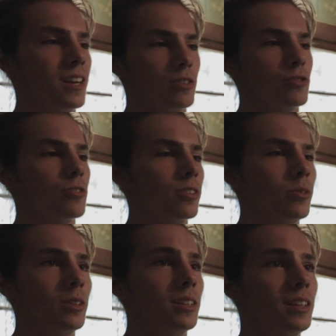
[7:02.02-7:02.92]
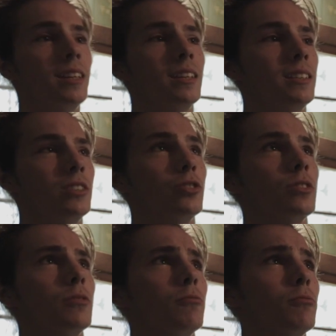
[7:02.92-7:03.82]
texture to it. It's
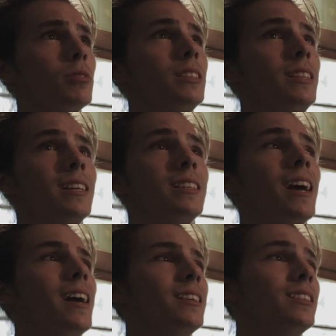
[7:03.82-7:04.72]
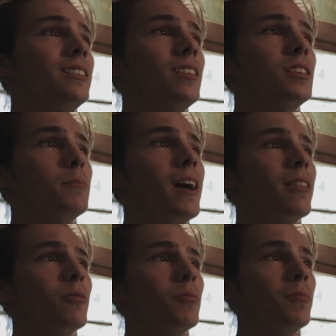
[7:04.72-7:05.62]
just a really nice asset to this
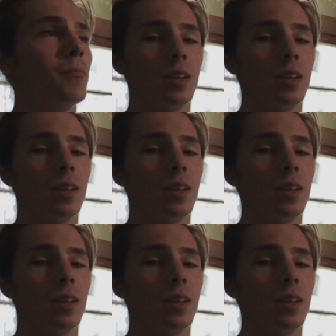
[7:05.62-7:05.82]
bathroom.